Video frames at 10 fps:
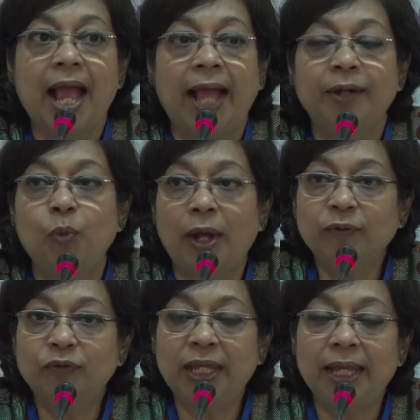And one
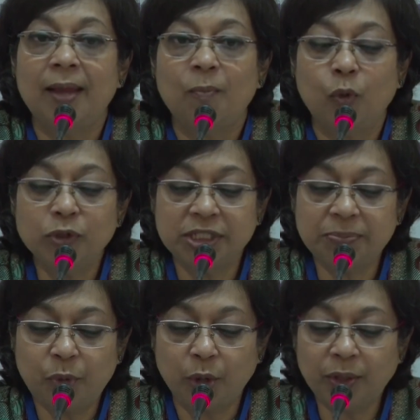of the most
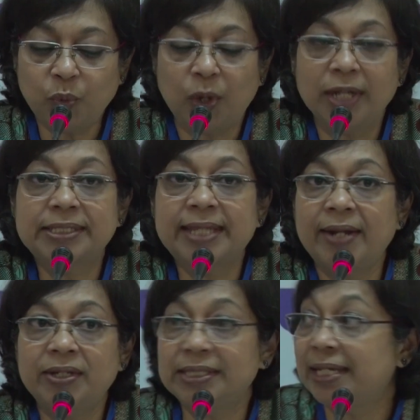important words there
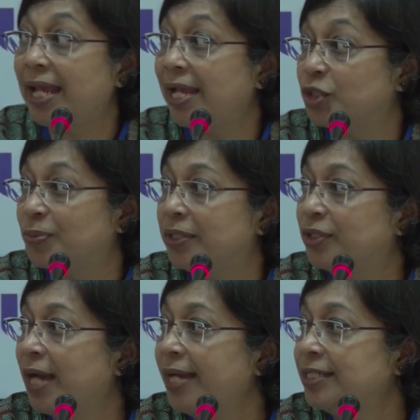is engagement,
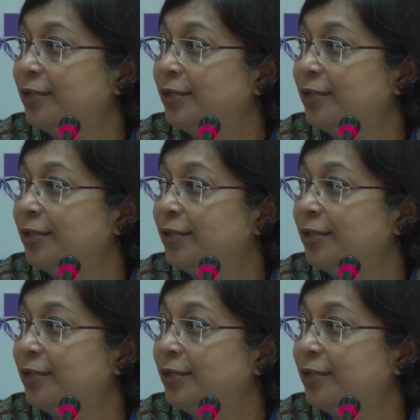right?